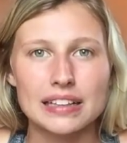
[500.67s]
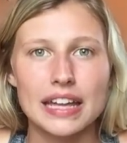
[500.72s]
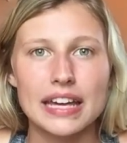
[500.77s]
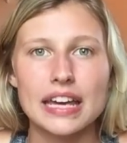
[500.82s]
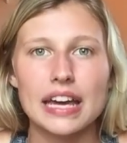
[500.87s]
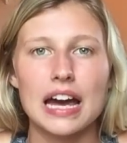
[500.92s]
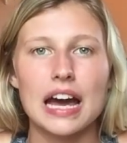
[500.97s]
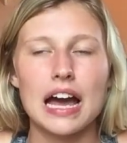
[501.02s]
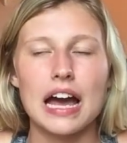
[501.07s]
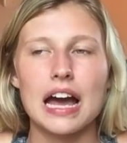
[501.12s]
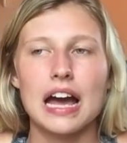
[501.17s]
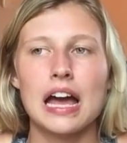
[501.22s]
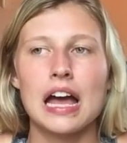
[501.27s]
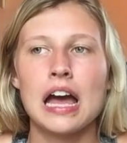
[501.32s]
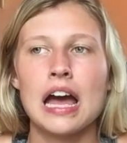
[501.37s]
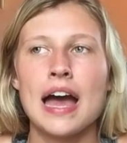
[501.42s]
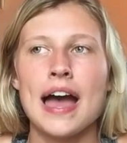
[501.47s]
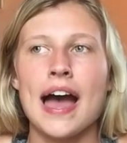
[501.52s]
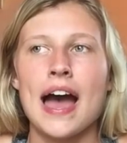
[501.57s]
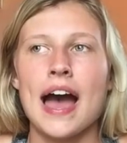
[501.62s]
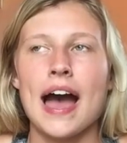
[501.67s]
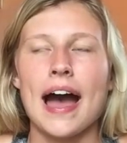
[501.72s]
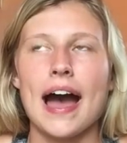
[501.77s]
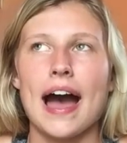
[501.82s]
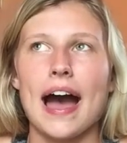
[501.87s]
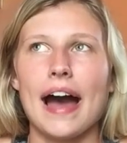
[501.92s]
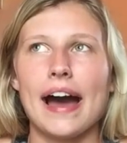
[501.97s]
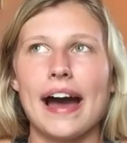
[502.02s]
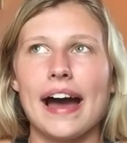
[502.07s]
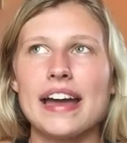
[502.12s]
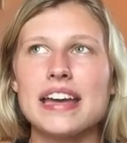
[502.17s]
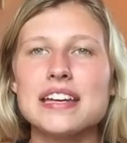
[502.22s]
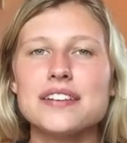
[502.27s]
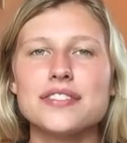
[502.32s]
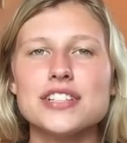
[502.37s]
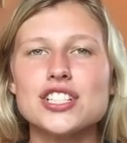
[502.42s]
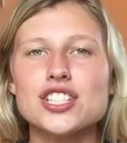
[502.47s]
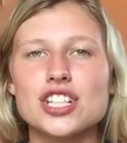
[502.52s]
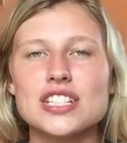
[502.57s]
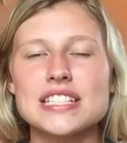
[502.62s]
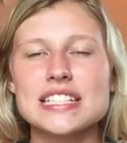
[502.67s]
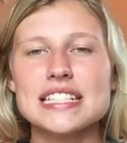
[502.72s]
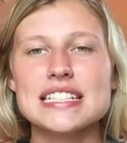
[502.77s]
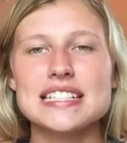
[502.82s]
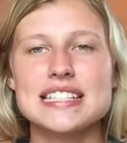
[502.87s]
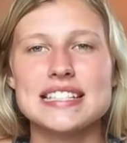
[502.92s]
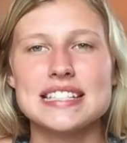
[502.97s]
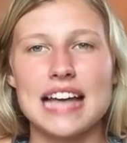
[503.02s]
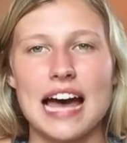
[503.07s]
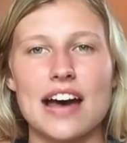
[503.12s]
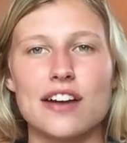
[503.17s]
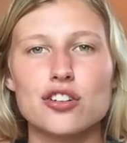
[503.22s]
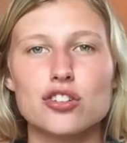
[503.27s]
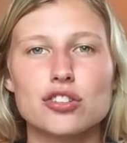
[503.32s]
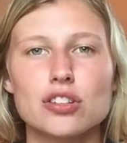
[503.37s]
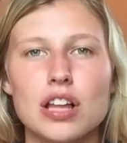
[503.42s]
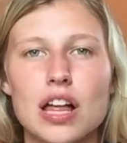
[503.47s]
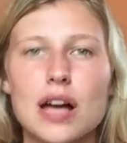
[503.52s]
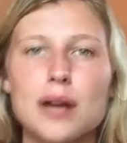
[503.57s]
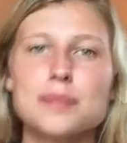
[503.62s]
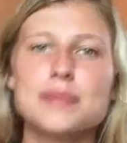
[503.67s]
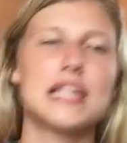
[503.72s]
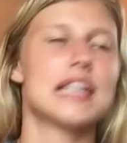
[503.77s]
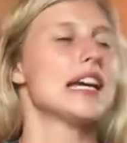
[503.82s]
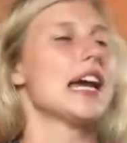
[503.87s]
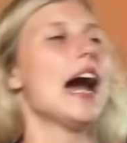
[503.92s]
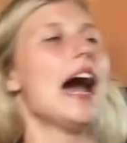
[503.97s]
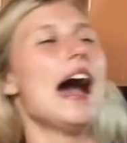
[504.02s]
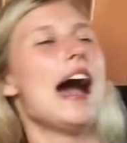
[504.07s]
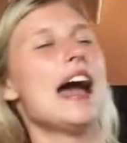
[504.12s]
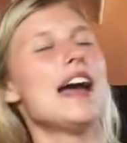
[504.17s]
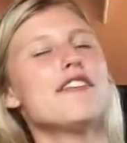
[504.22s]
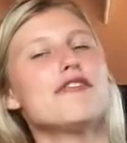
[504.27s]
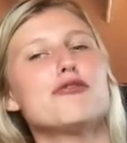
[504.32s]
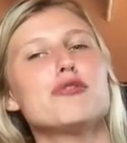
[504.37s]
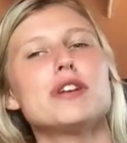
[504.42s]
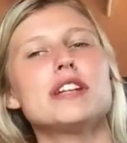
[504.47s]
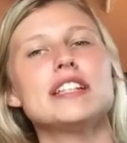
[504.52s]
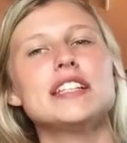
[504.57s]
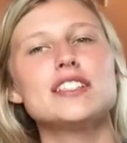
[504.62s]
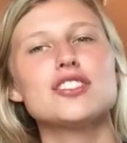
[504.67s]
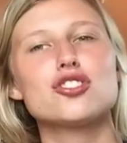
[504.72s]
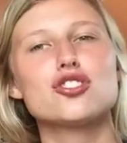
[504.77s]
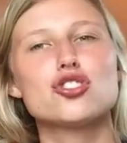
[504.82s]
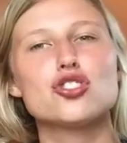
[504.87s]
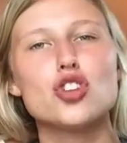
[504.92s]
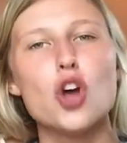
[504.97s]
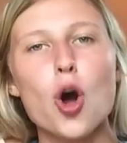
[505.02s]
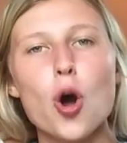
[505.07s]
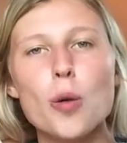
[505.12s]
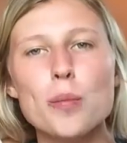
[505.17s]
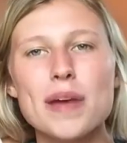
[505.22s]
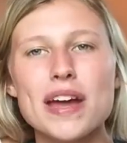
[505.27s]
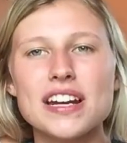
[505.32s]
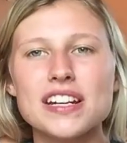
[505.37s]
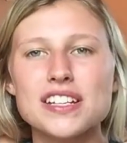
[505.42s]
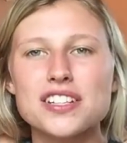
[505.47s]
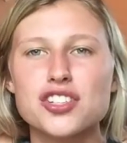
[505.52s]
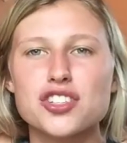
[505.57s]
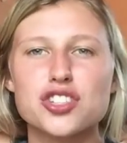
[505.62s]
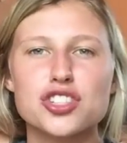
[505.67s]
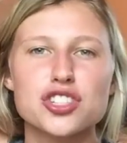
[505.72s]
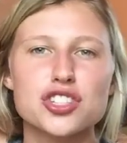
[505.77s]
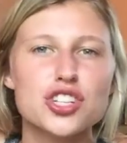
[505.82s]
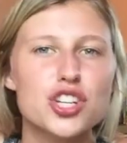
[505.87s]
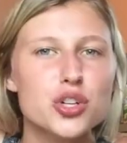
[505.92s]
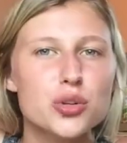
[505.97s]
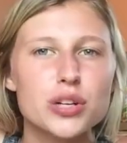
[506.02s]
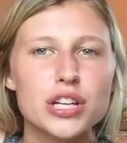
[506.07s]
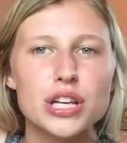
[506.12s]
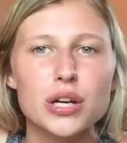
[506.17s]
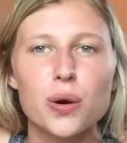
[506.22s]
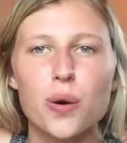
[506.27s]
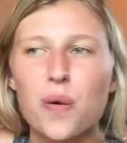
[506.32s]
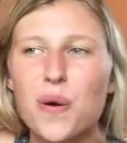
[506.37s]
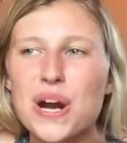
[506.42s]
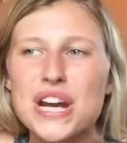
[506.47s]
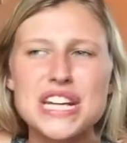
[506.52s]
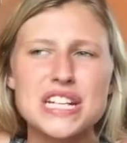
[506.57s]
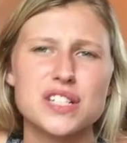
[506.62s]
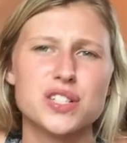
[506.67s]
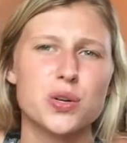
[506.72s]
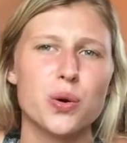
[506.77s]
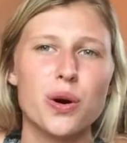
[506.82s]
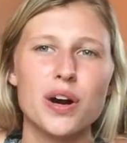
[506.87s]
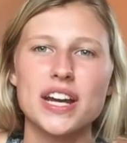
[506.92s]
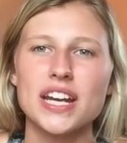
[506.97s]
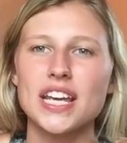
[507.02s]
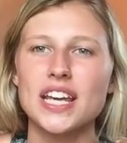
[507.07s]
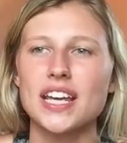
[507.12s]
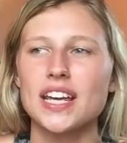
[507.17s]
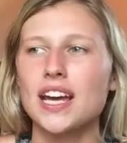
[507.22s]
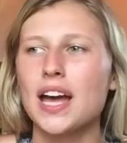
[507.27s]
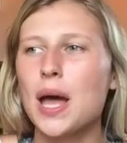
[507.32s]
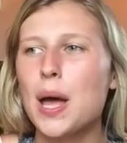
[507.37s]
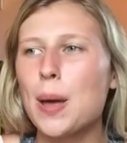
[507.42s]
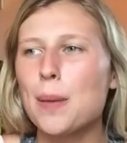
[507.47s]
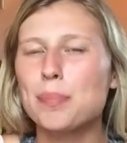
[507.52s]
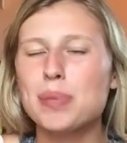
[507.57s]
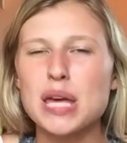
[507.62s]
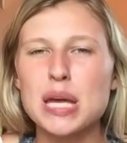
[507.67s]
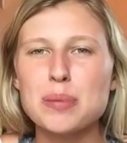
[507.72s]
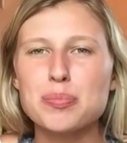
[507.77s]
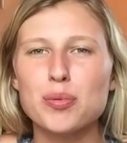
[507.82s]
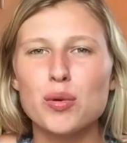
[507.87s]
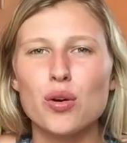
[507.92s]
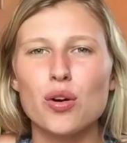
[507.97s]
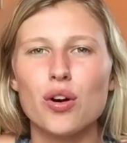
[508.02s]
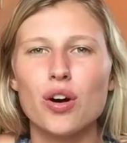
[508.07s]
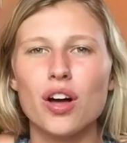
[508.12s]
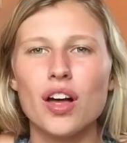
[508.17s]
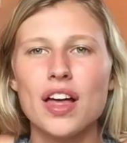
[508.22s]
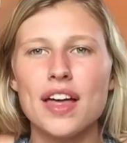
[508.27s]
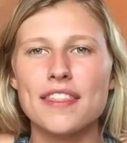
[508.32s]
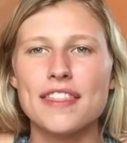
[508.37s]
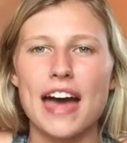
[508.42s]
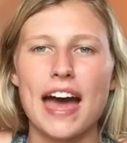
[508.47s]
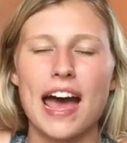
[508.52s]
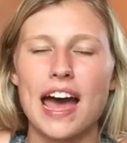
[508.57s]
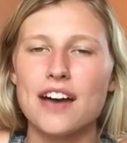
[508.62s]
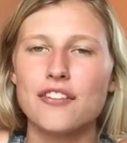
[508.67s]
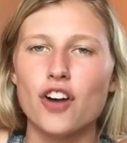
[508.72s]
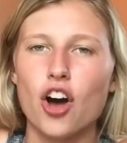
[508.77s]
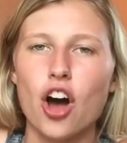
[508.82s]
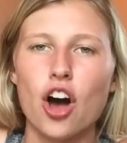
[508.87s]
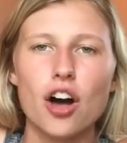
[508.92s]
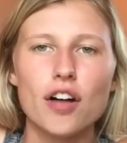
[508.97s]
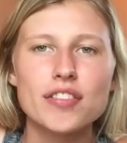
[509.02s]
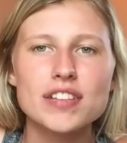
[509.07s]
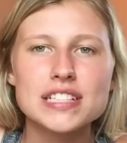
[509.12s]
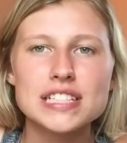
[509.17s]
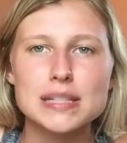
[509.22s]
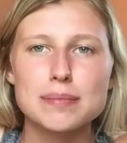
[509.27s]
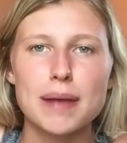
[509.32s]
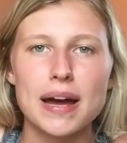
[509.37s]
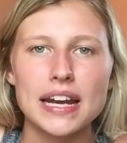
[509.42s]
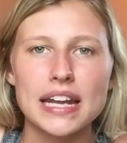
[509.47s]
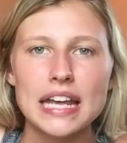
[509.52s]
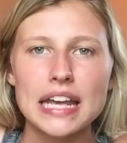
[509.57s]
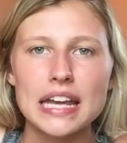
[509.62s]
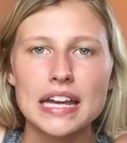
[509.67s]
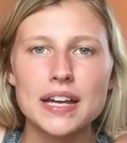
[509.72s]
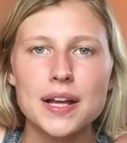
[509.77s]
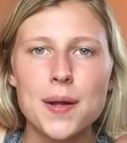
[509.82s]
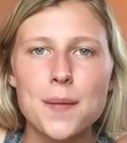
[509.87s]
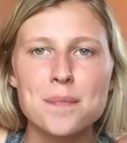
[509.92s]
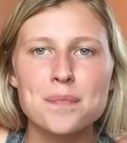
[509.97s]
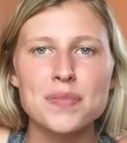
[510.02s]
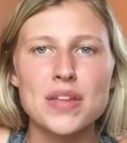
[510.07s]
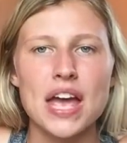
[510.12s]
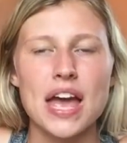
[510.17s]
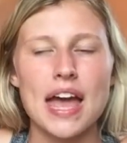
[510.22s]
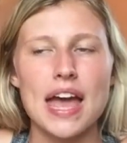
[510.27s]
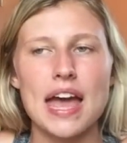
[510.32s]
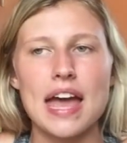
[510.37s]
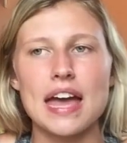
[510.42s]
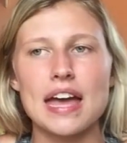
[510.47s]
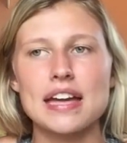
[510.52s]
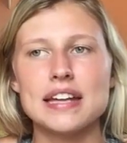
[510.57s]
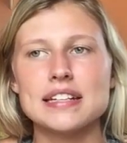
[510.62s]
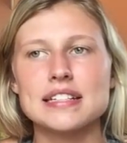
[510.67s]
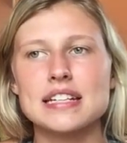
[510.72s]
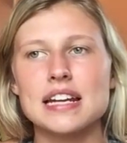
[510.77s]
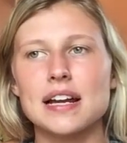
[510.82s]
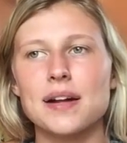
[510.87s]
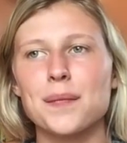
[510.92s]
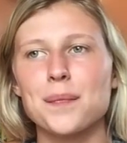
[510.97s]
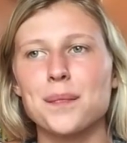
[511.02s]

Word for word: Like I even just in saddle clubs, like I've witnessed so many snooty, hoity toity people that have all this money and